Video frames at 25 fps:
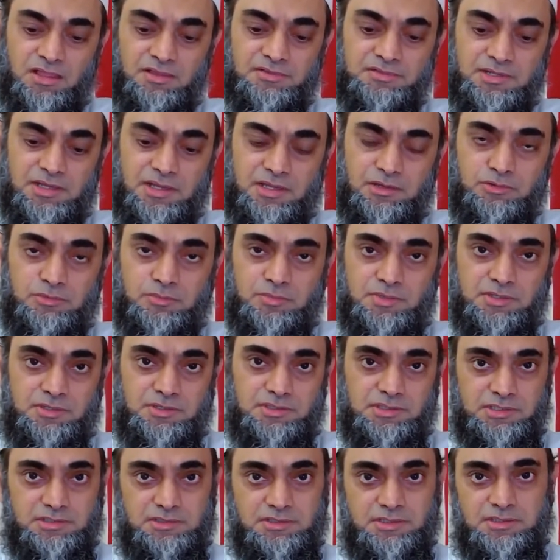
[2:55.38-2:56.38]
Talaq
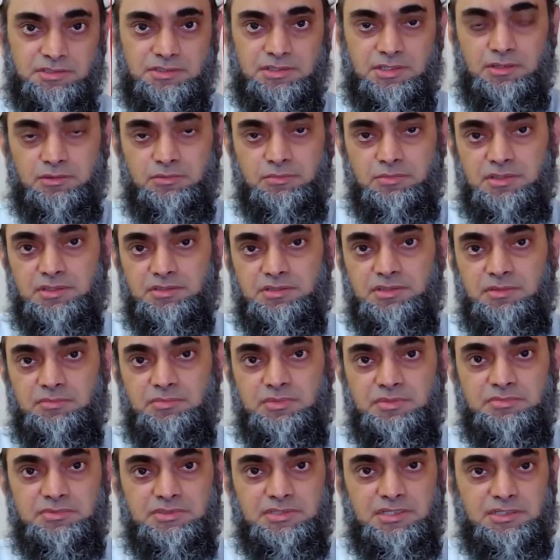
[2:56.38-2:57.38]

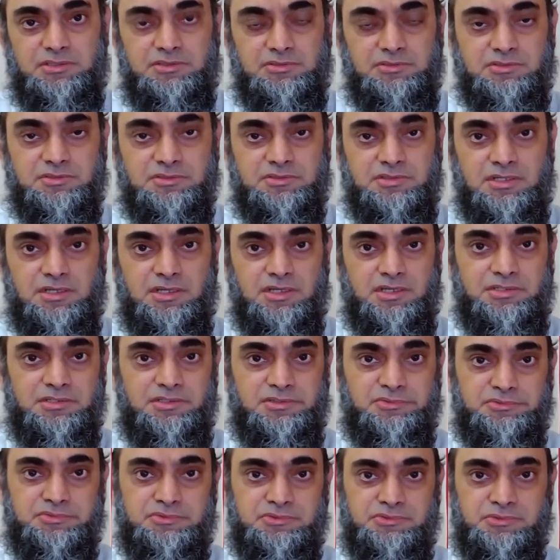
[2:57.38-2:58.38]
means like the
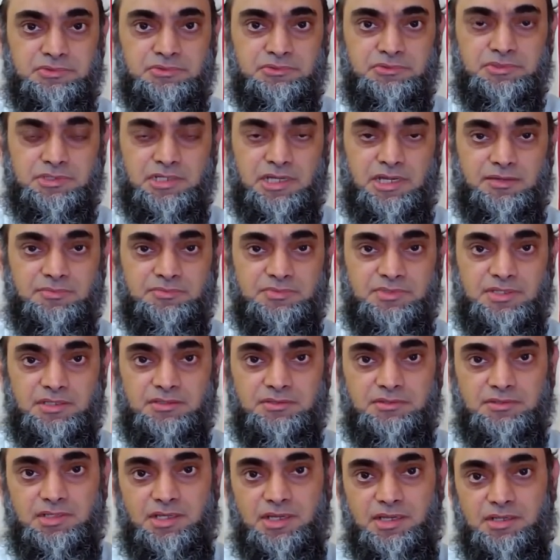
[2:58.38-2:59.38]
talaq is 2 times,
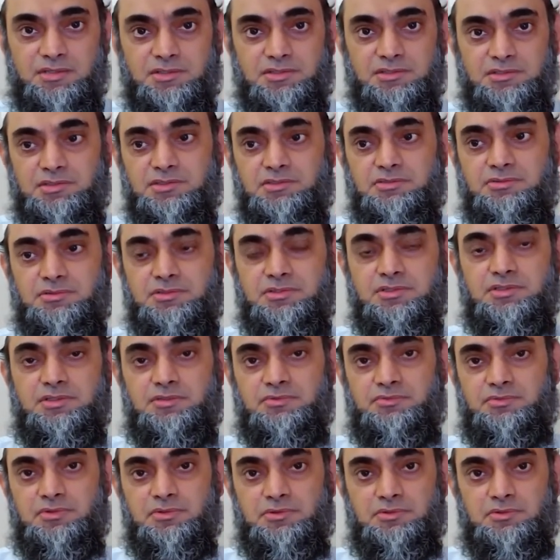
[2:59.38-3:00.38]
and that is into the
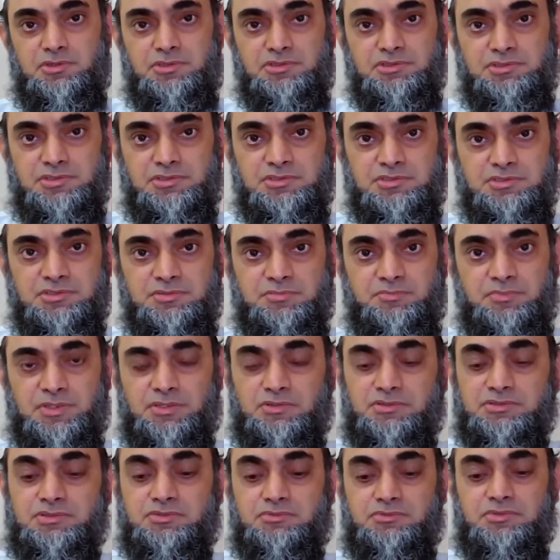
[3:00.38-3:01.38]
different occasions, because the